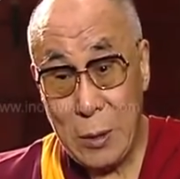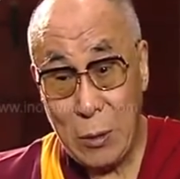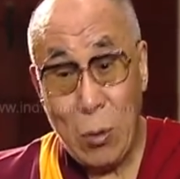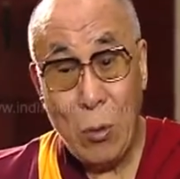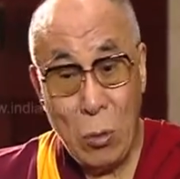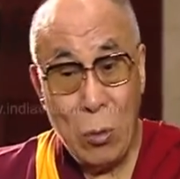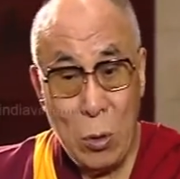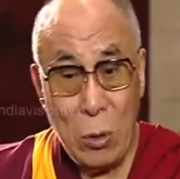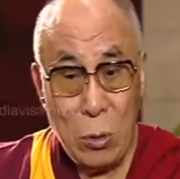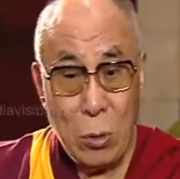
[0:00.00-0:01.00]

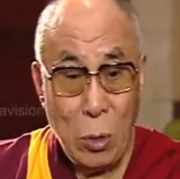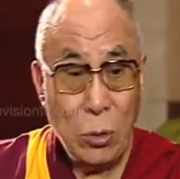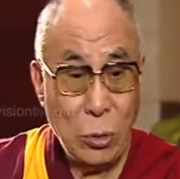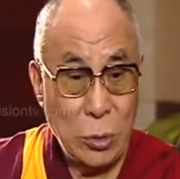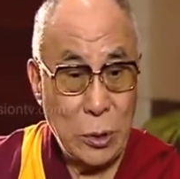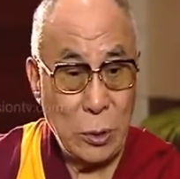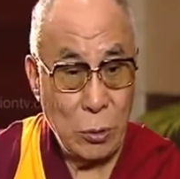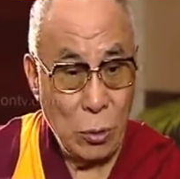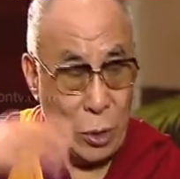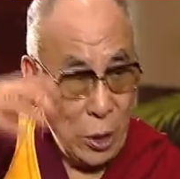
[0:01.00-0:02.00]
although
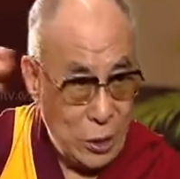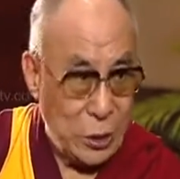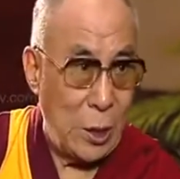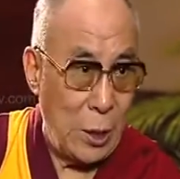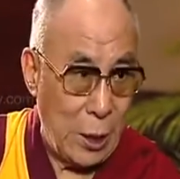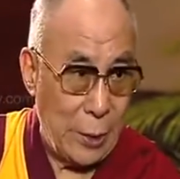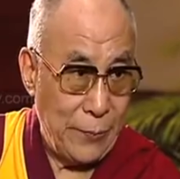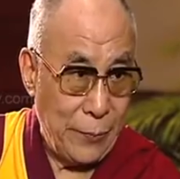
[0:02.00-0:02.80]
occasionally,